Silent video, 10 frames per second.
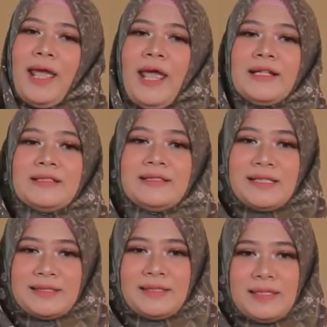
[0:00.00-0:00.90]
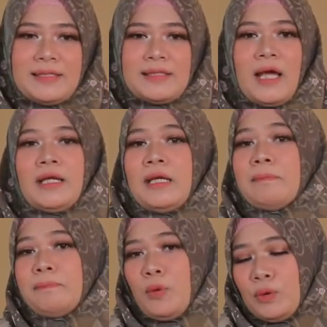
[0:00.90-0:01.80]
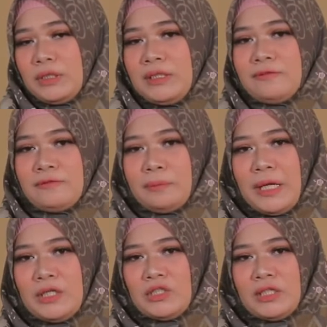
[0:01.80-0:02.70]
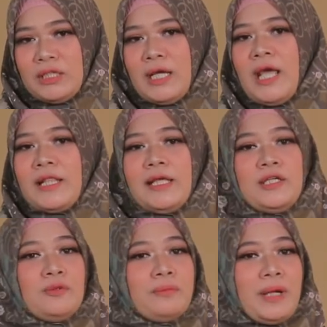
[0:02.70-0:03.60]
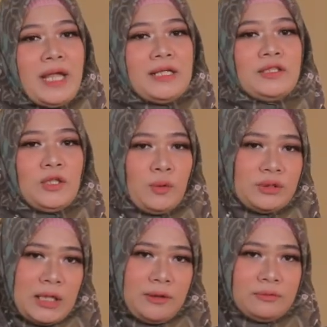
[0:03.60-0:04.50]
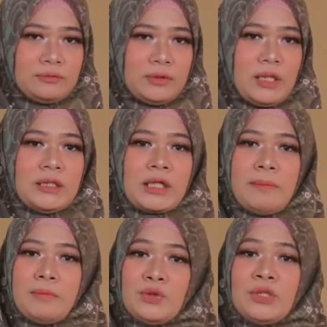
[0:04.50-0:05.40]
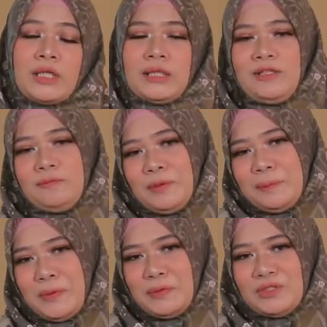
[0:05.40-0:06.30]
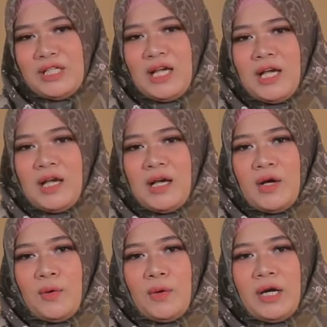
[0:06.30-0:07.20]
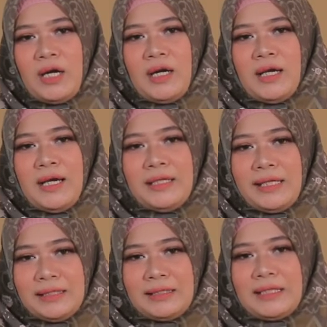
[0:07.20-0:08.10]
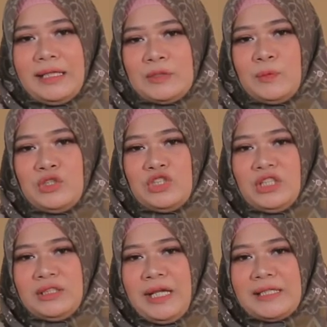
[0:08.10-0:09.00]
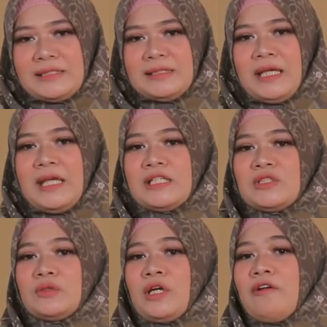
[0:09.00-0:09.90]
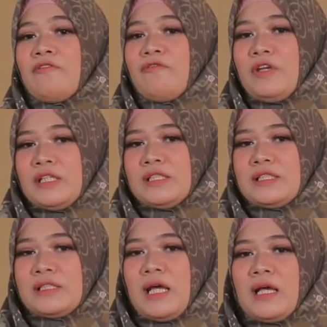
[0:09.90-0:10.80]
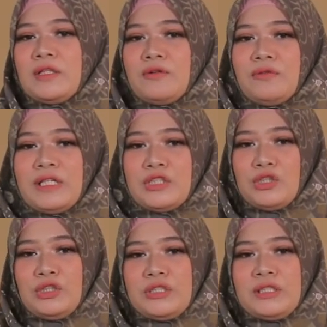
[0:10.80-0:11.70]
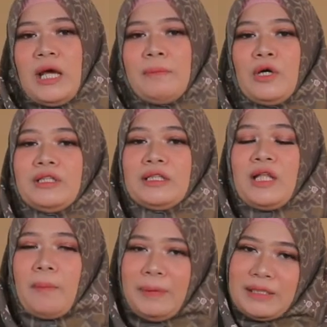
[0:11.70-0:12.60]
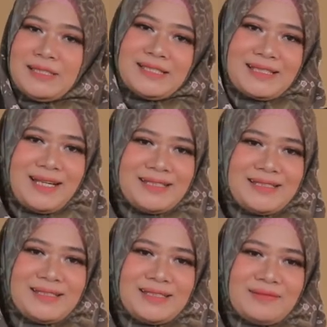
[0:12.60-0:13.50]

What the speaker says: And this is an important information that you may note down. The communicative purpose or analytical exposition text is to convince the readers about the topic discussed.